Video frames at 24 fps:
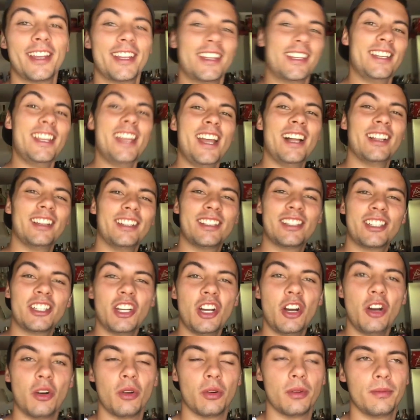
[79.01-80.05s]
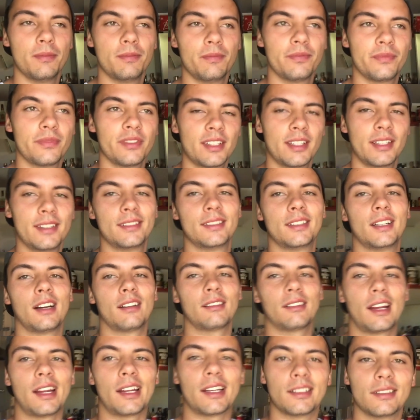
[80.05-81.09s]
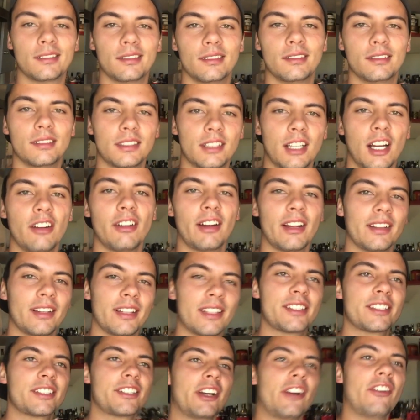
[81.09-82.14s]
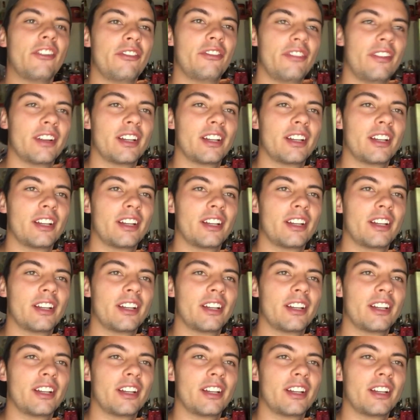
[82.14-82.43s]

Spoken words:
Yeah, let's go. All right, let's go.